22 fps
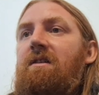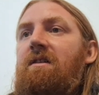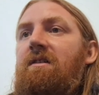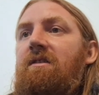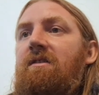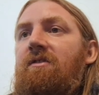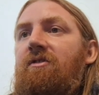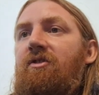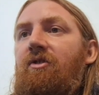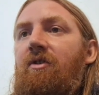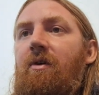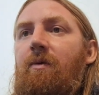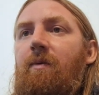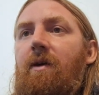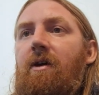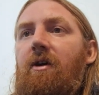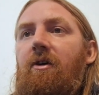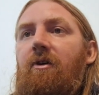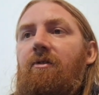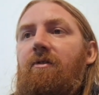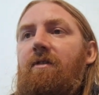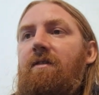So here we
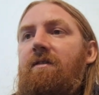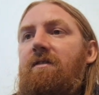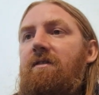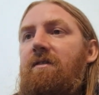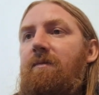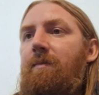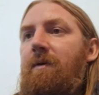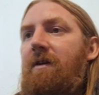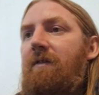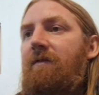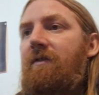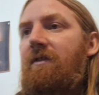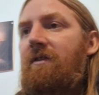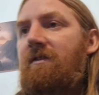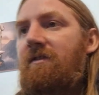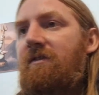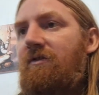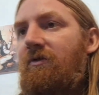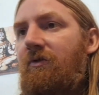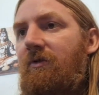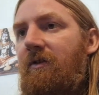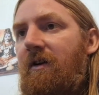go. This is a bit of a
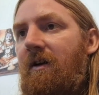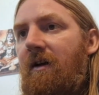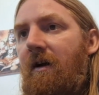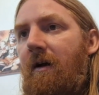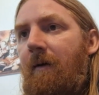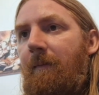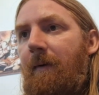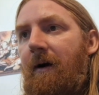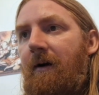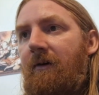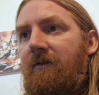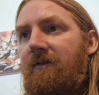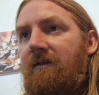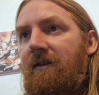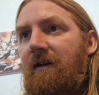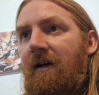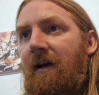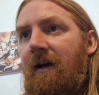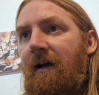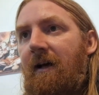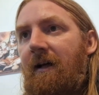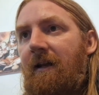story about
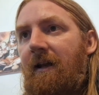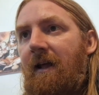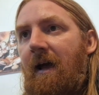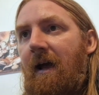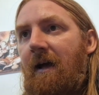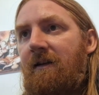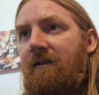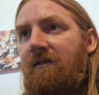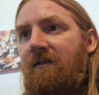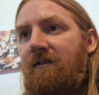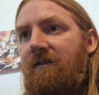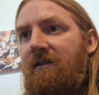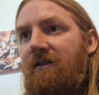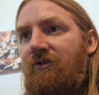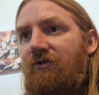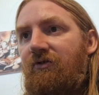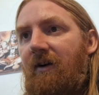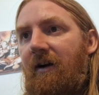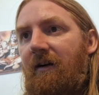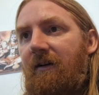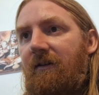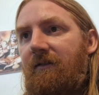an ecstasy
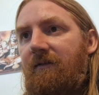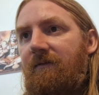dragon.